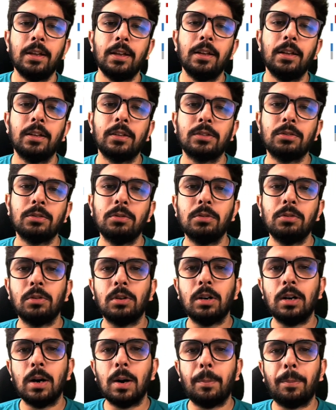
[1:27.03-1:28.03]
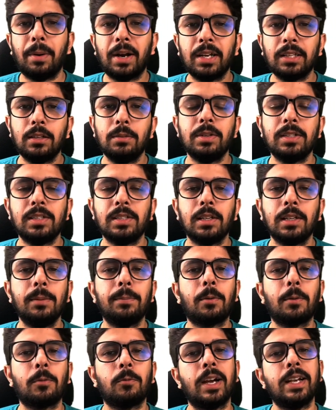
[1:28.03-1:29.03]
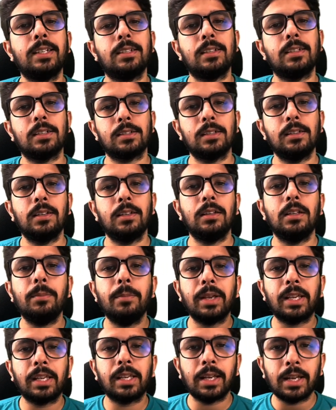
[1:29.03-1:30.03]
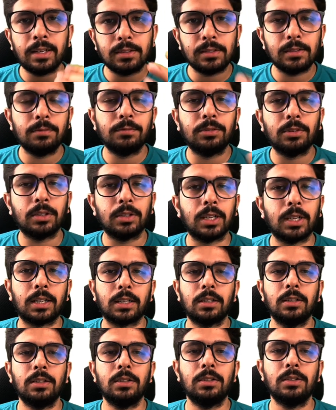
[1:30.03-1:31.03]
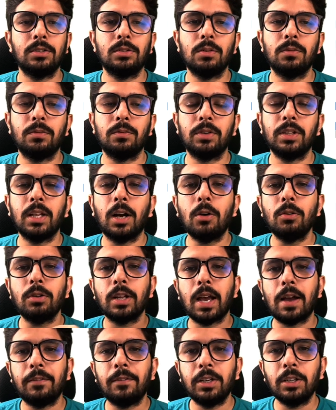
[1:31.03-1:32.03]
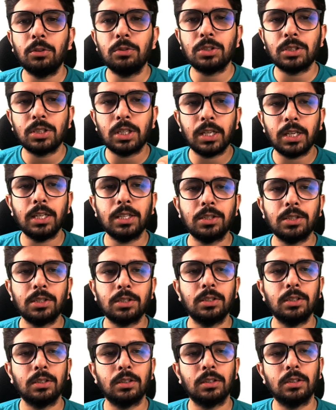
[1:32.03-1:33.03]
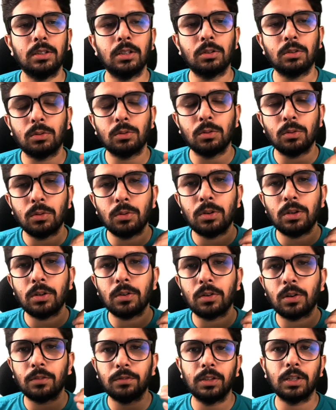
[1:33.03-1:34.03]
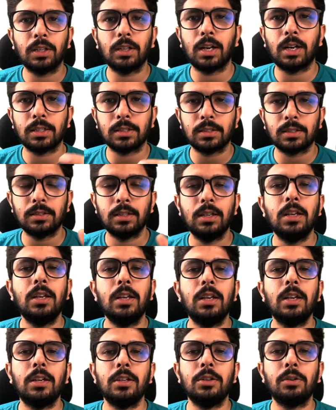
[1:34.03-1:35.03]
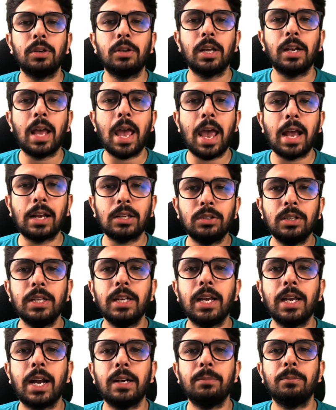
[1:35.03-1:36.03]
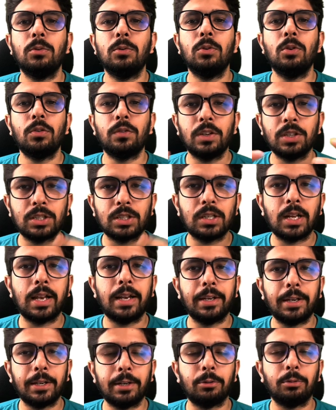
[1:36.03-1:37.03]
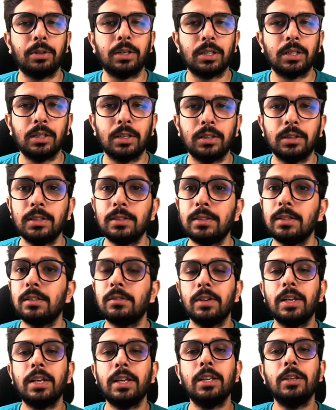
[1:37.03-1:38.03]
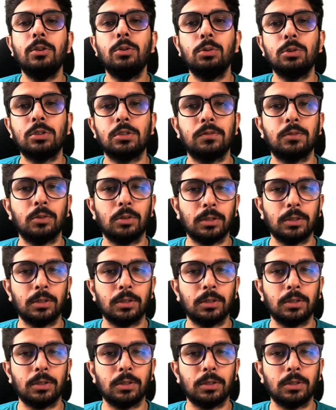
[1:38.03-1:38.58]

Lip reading: So Python basically provides us the mechanism for that. So without having to change the code of the class, you can actually add more functionality to it. This is very useful.